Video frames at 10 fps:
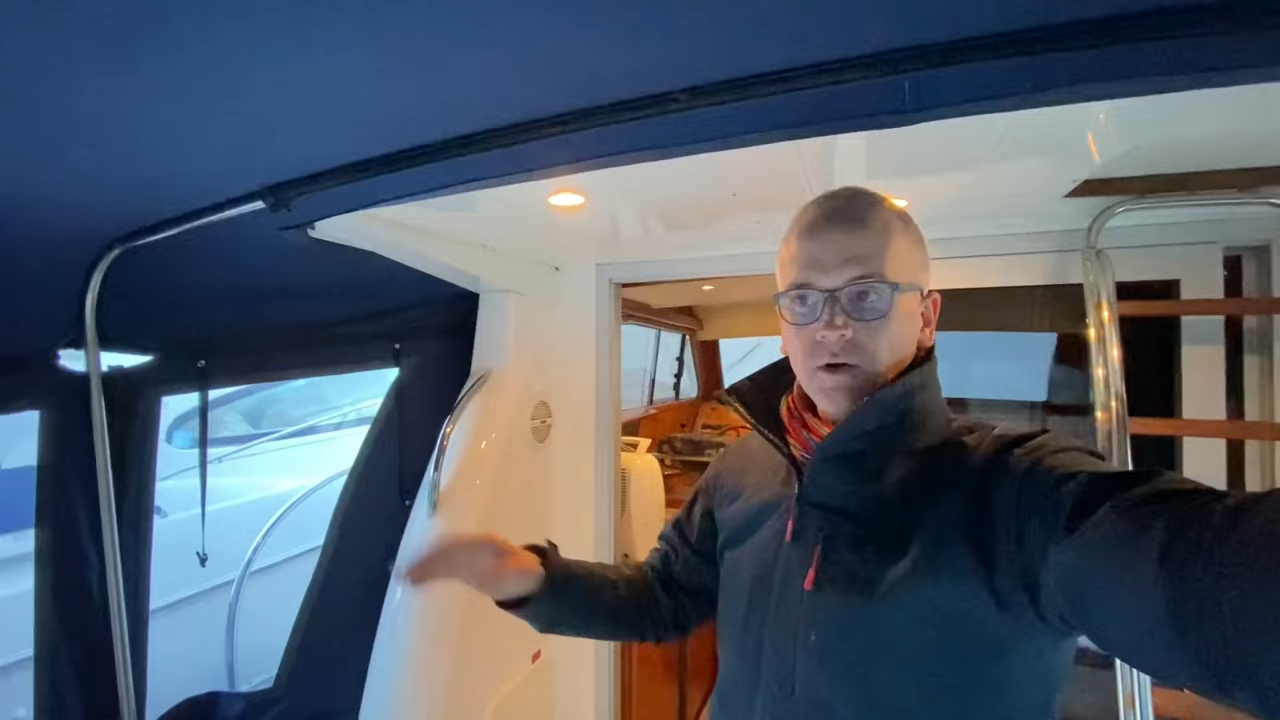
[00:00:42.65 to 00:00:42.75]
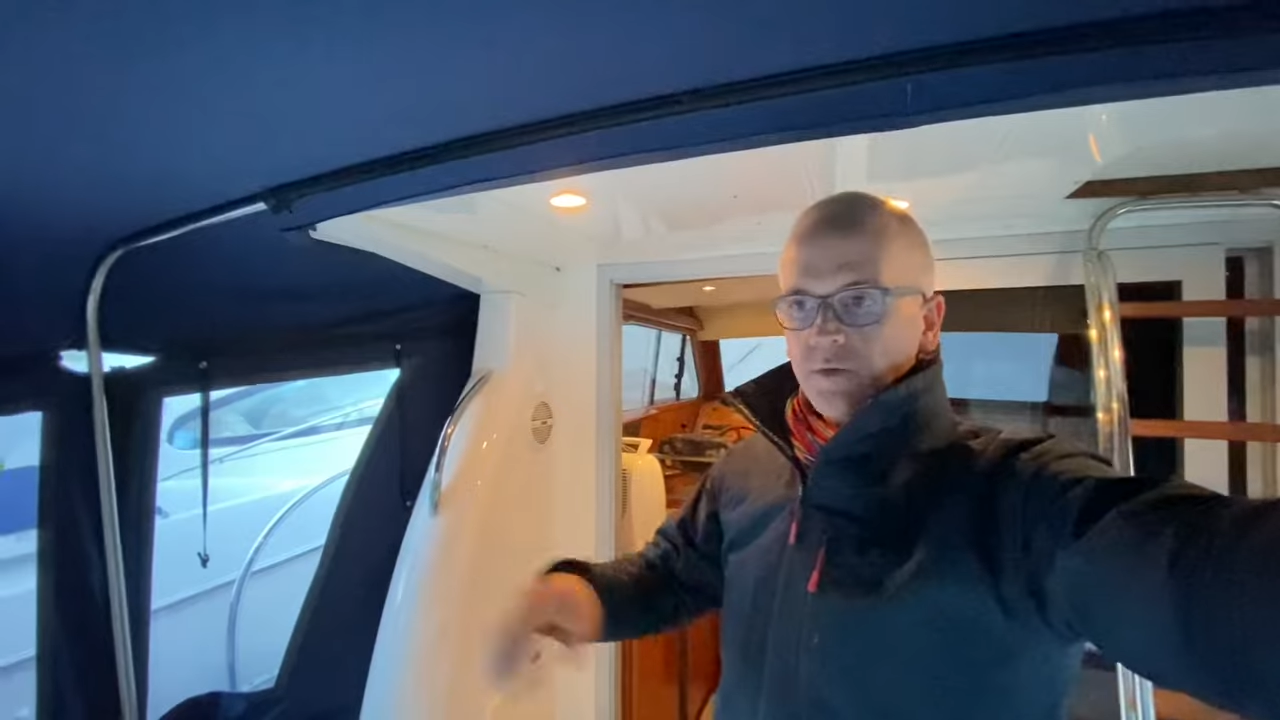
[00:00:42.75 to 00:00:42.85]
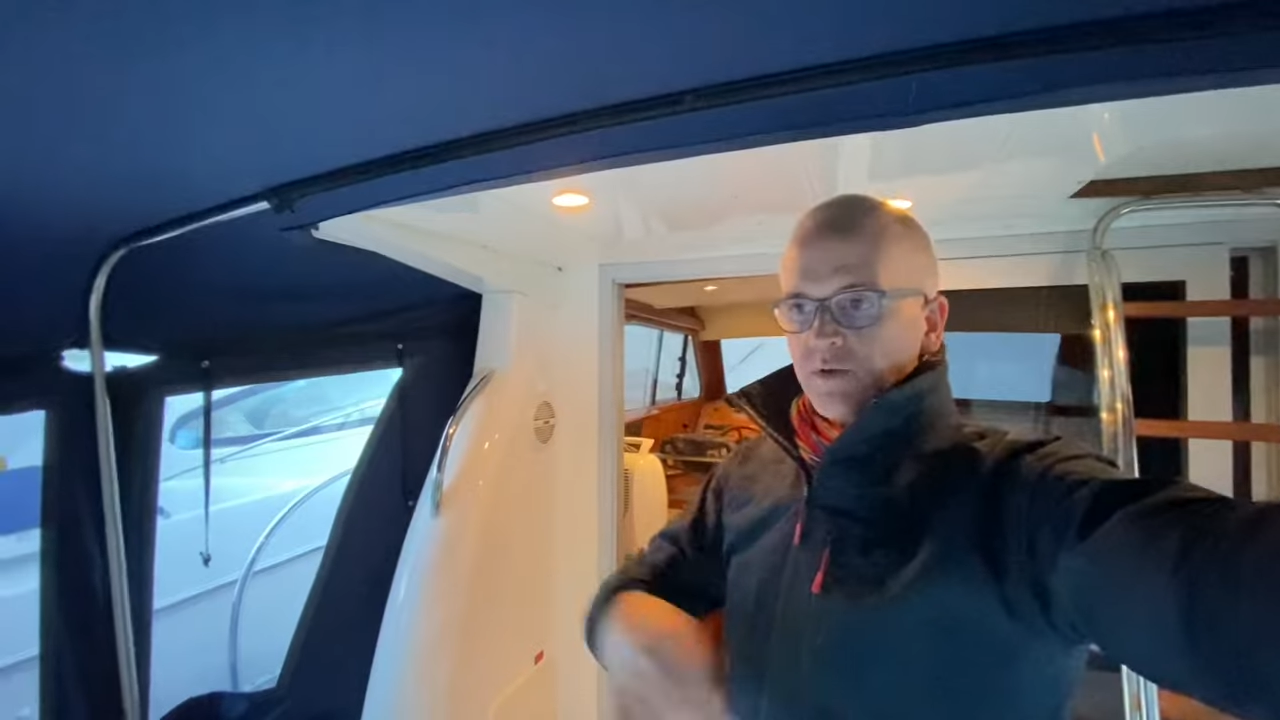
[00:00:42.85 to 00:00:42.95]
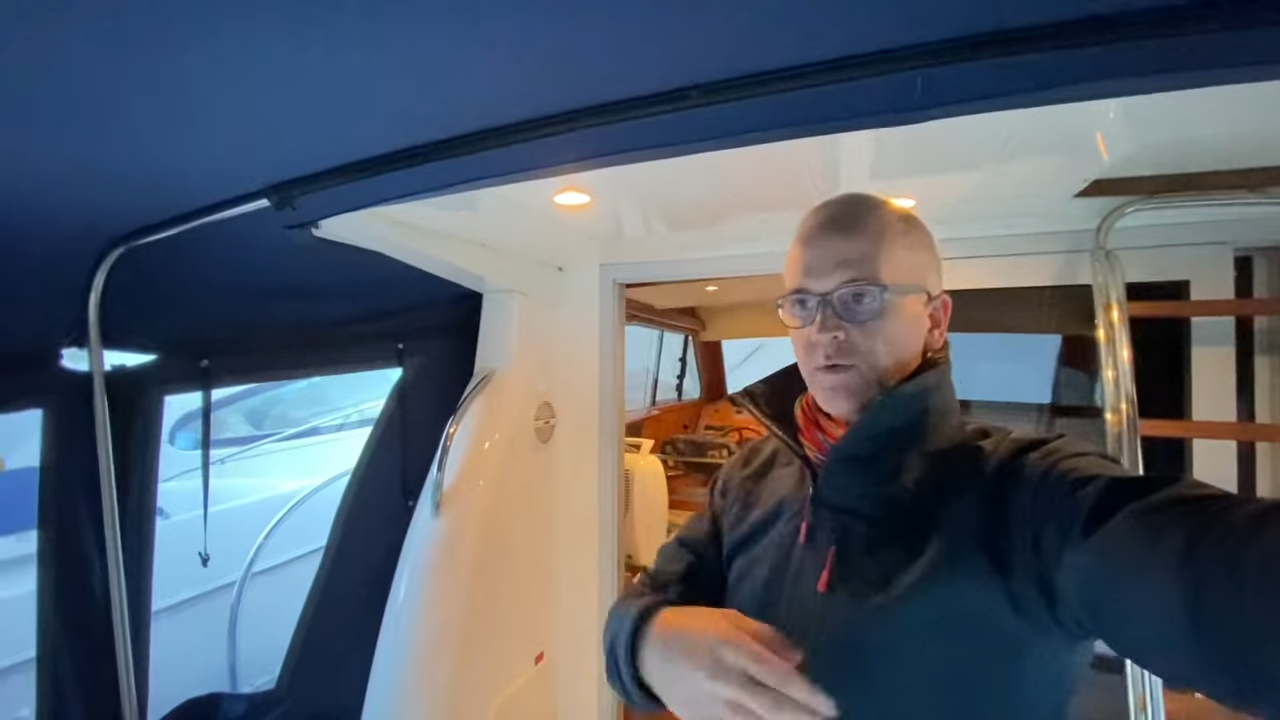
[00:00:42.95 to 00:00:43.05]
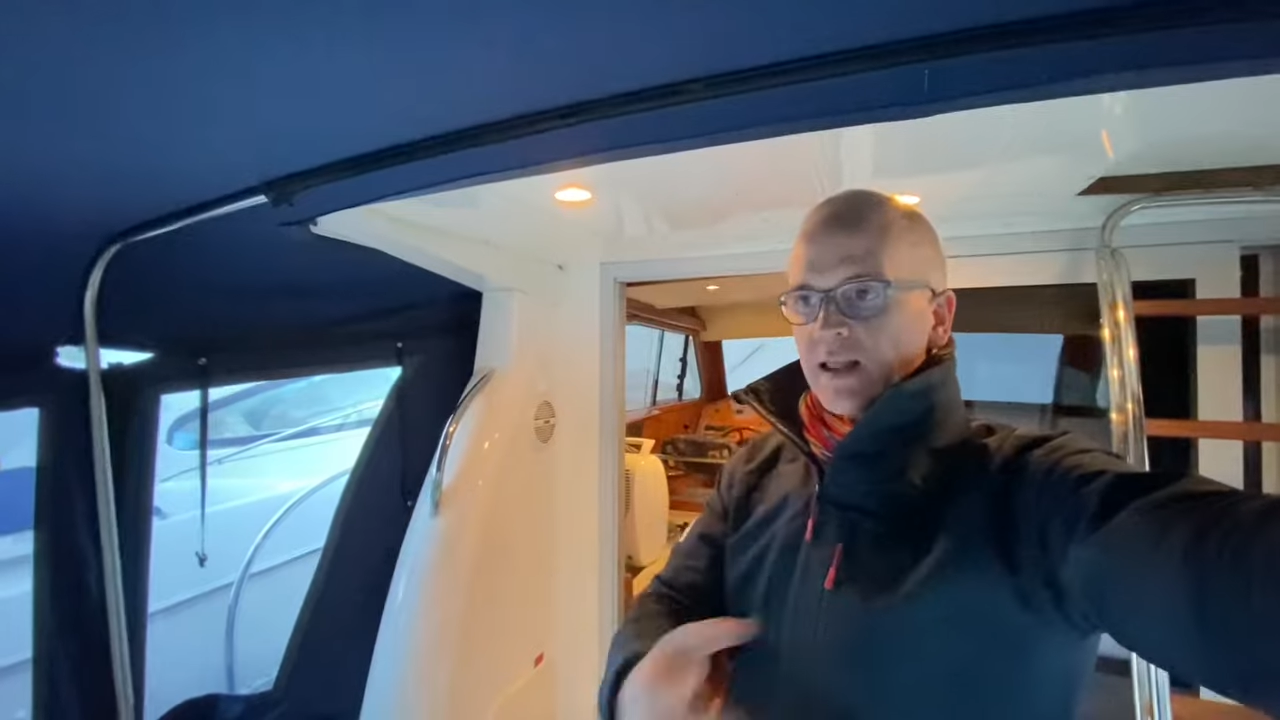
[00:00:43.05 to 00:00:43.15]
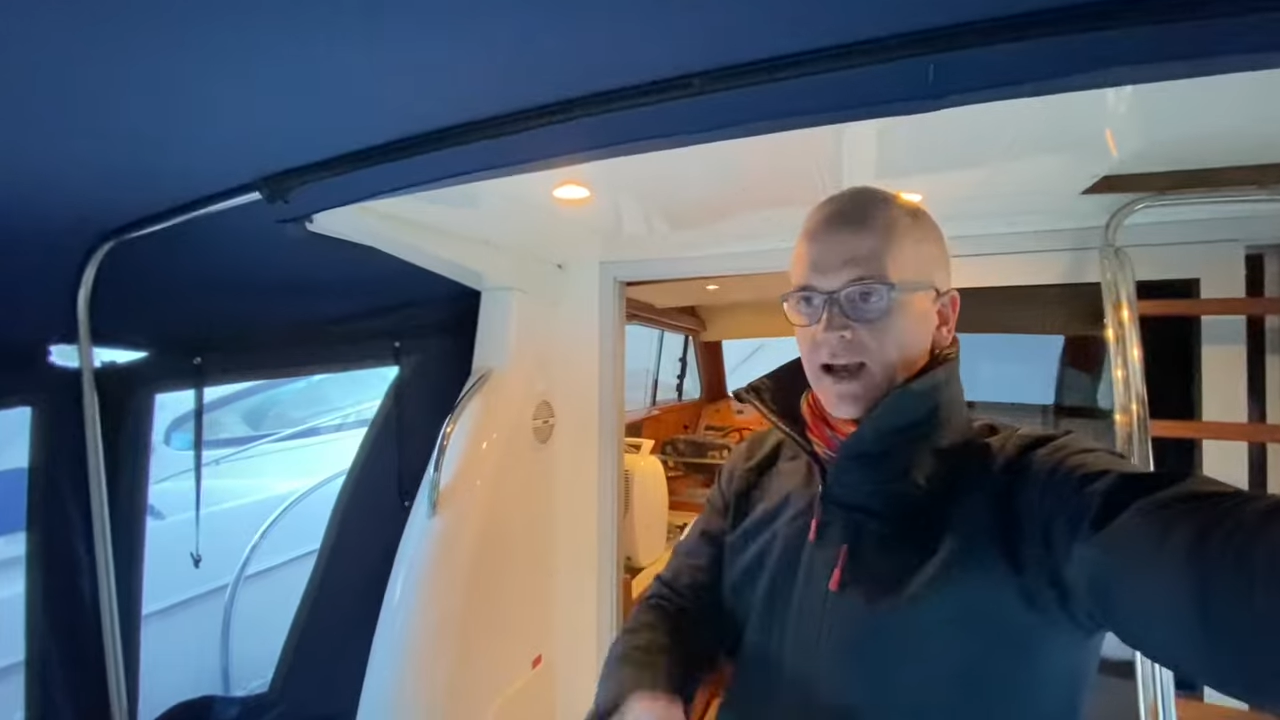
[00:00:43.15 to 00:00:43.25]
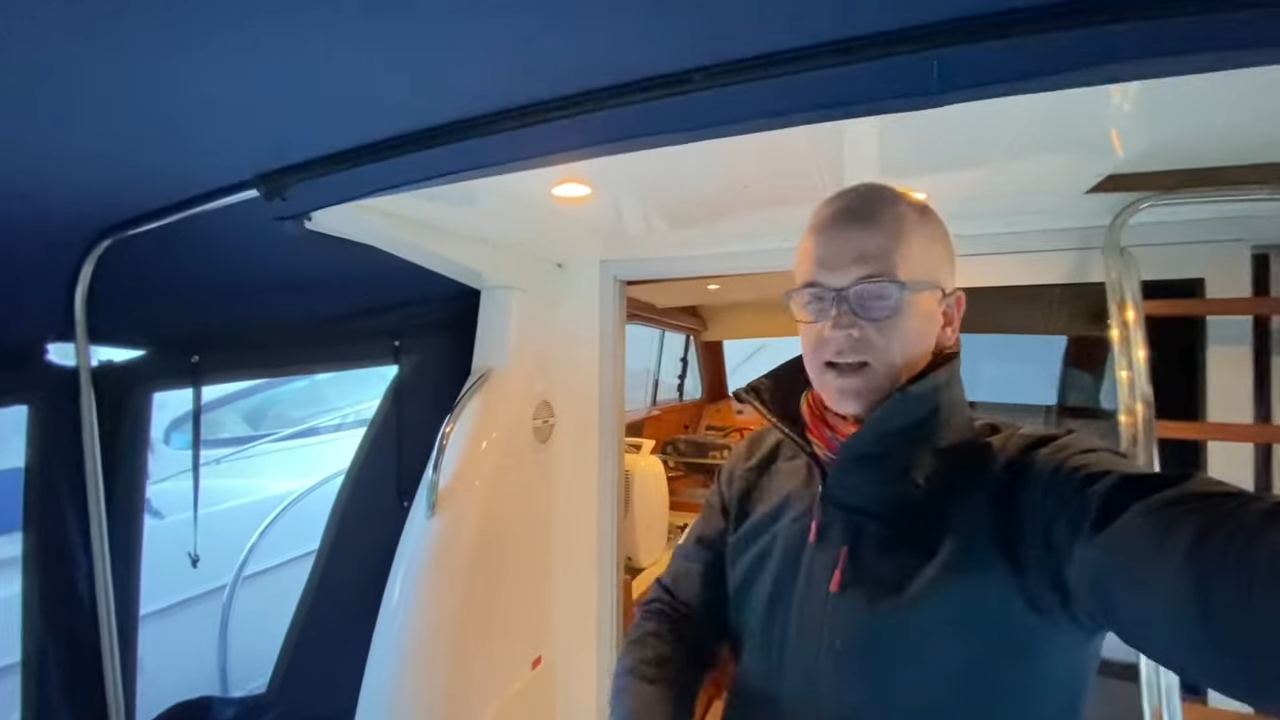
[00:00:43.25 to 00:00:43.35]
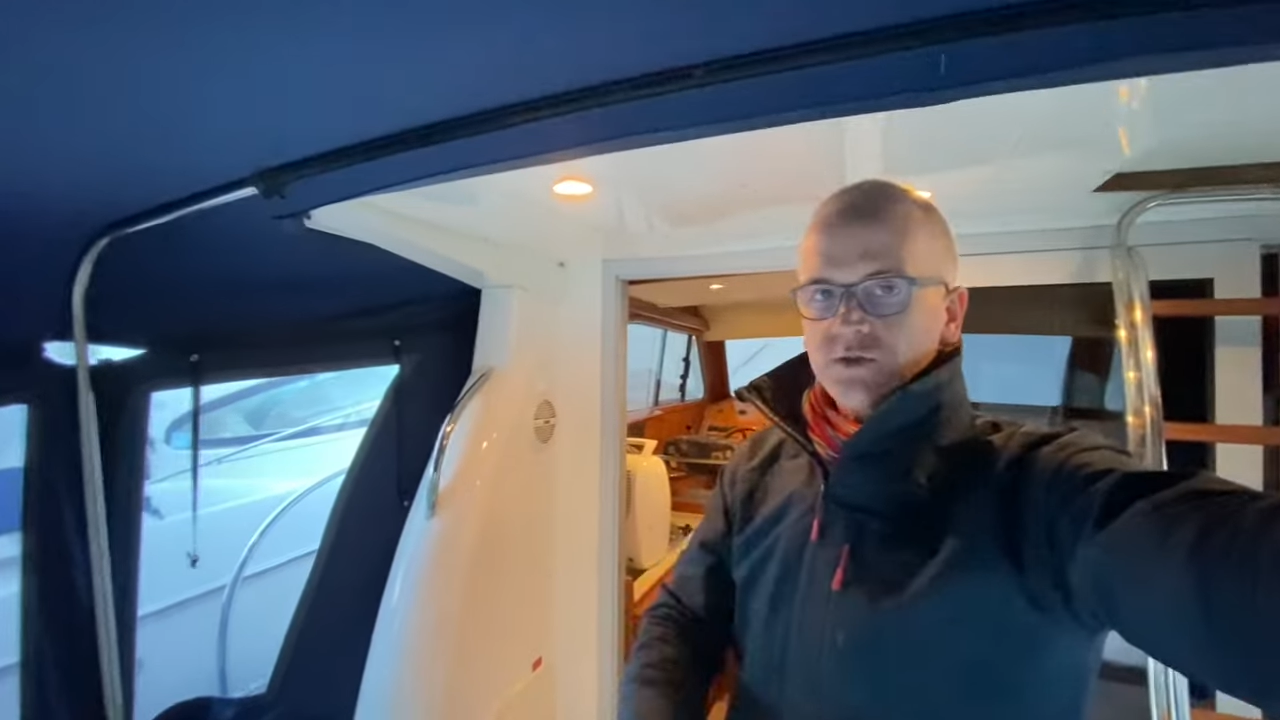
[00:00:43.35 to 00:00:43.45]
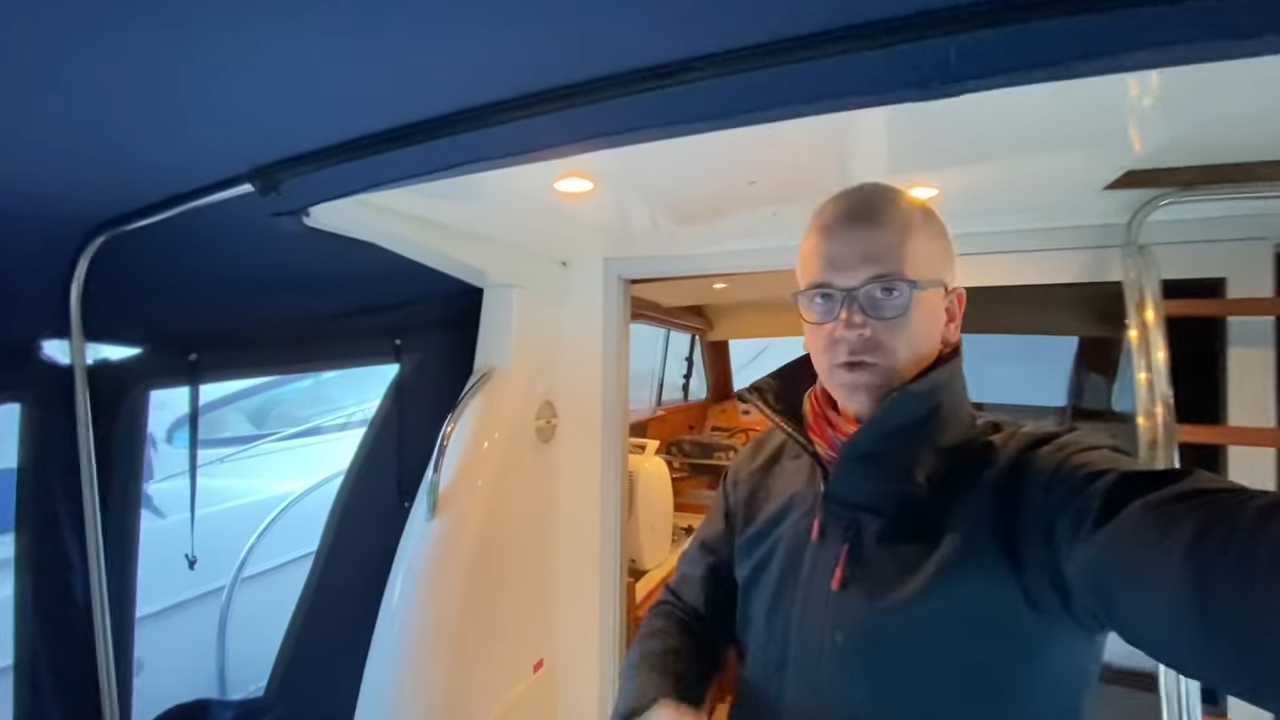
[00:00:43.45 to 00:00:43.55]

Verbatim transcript: whenever we last